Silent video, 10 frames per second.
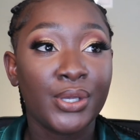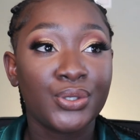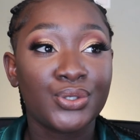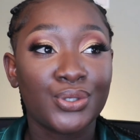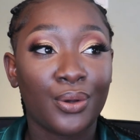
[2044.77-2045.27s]

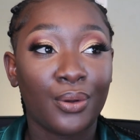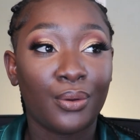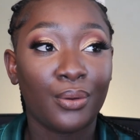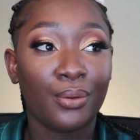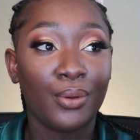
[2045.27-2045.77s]

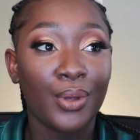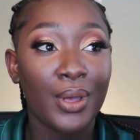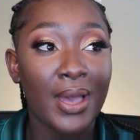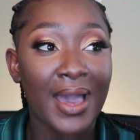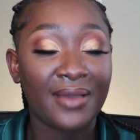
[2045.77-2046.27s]
So
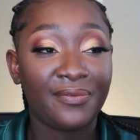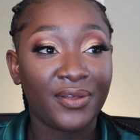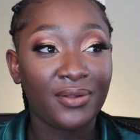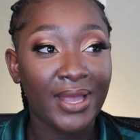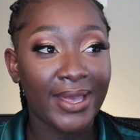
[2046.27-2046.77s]
I
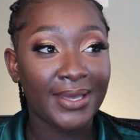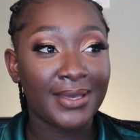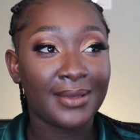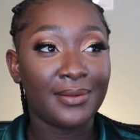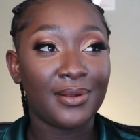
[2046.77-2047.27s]
feel like
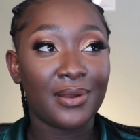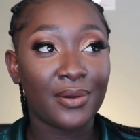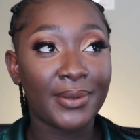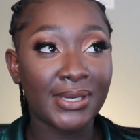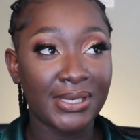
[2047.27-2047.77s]

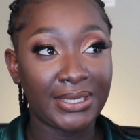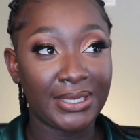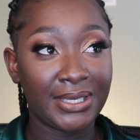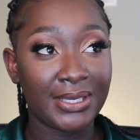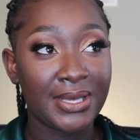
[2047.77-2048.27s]

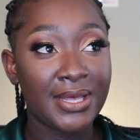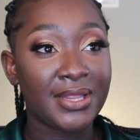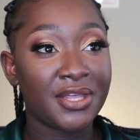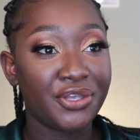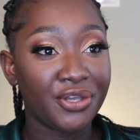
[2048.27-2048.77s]
low-key
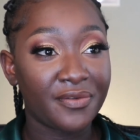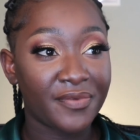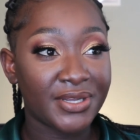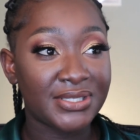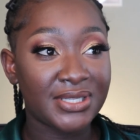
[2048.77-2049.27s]
the
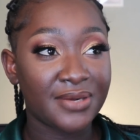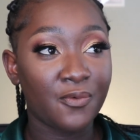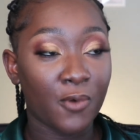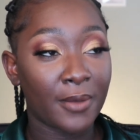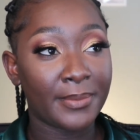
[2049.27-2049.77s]
universe
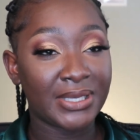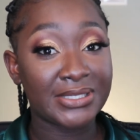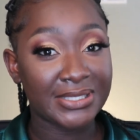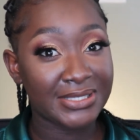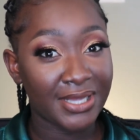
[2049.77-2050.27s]
didn't want me
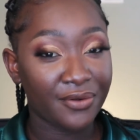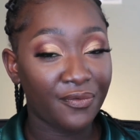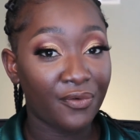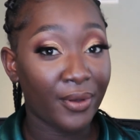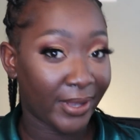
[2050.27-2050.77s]
to settle
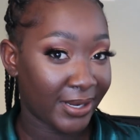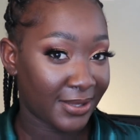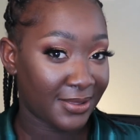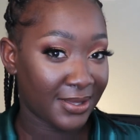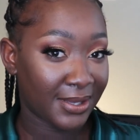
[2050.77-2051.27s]
for
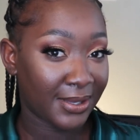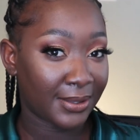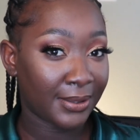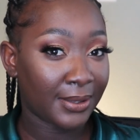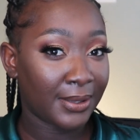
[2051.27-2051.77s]
anything